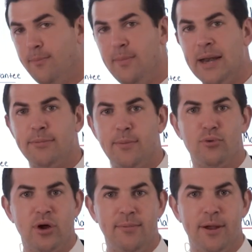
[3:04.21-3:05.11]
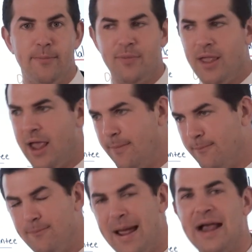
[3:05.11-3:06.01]
minimum premium
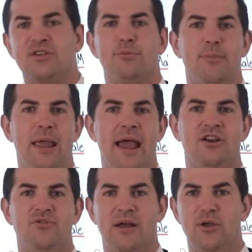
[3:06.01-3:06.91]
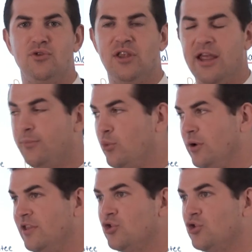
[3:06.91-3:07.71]
and maximum cash value standpoint.